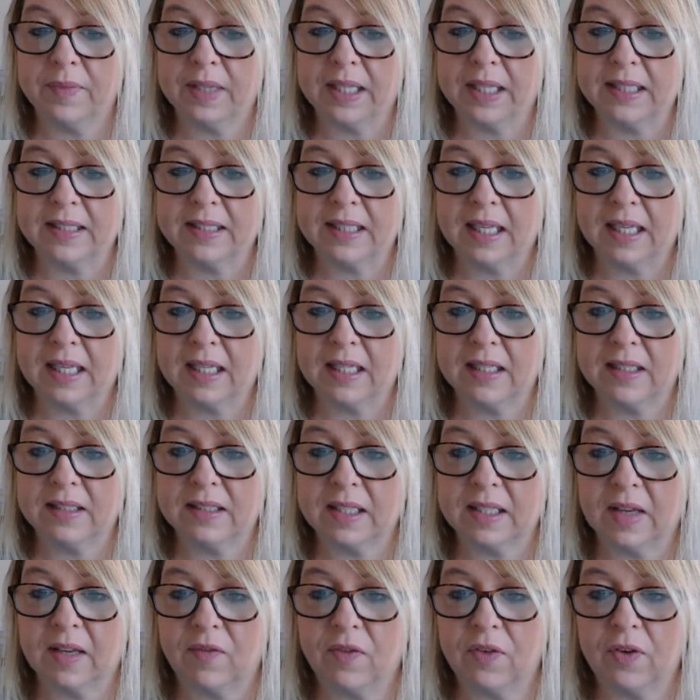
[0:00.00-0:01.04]
it says,
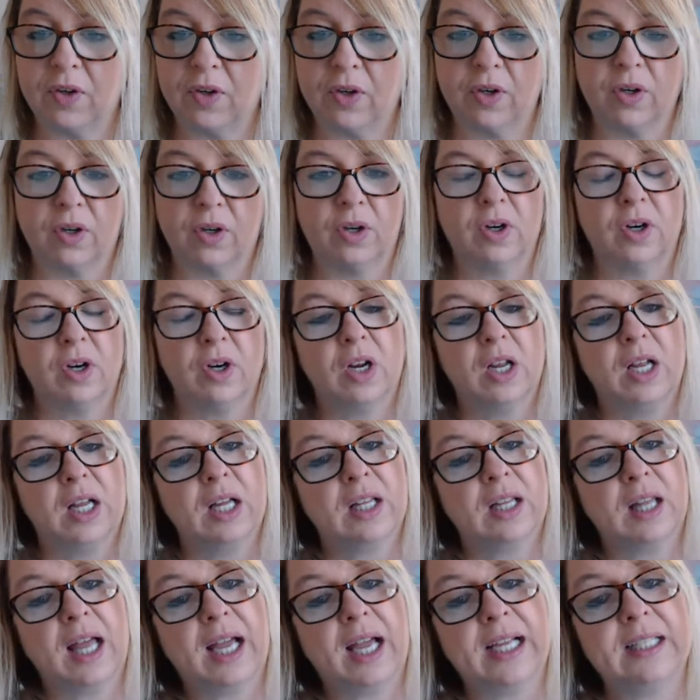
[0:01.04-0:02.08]
if your
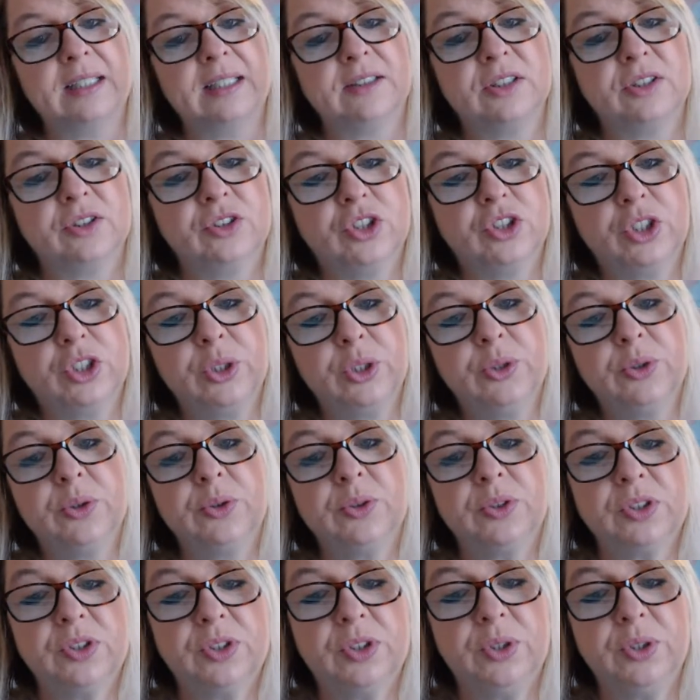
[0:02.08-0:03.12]
clients
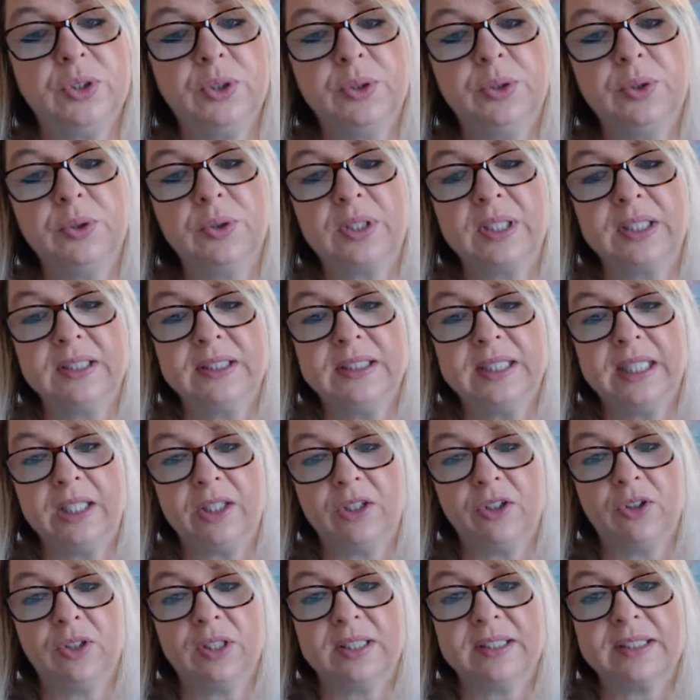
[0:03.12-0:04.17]
choose to
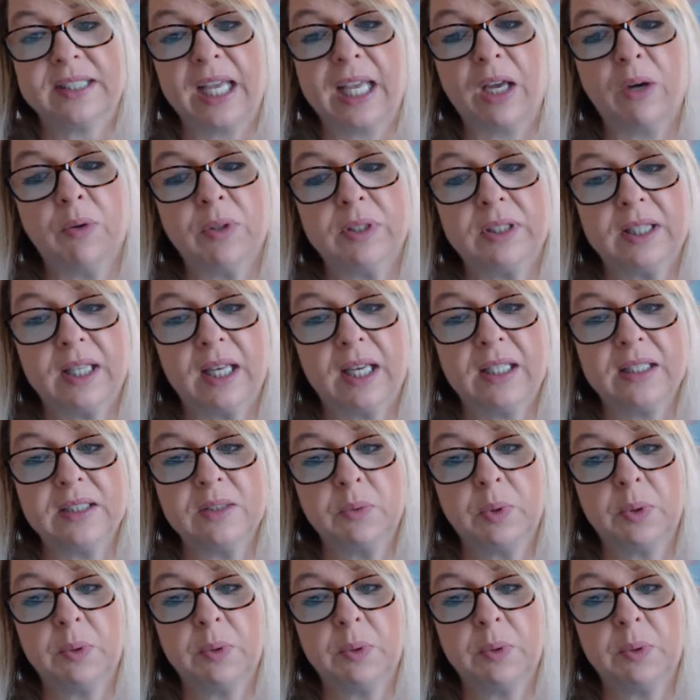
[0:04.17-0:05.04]
continue to sail with us,